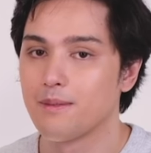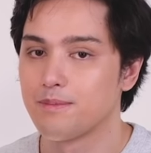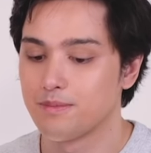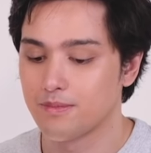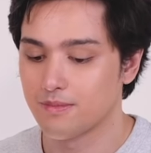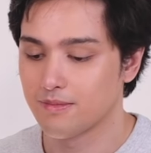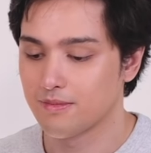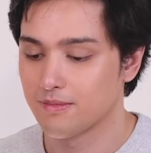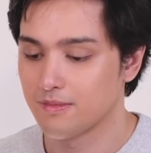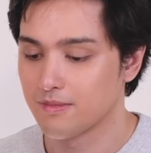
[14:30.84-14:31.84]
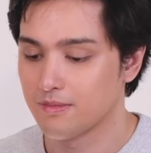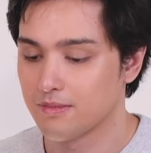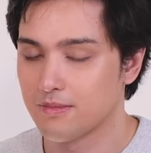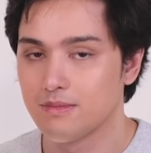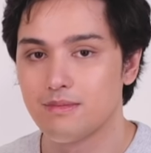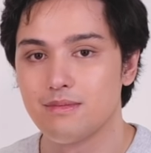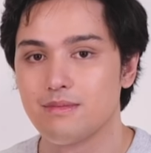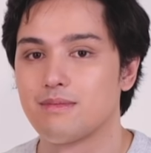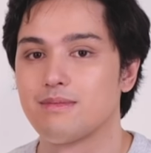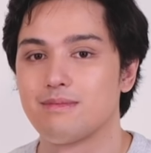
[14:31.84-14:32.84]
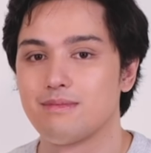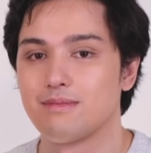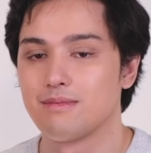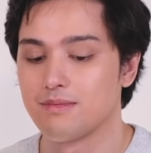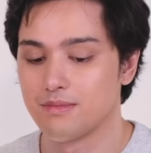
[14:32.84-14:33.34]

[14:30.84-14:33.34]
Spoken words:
No words are spoken by the person on screen.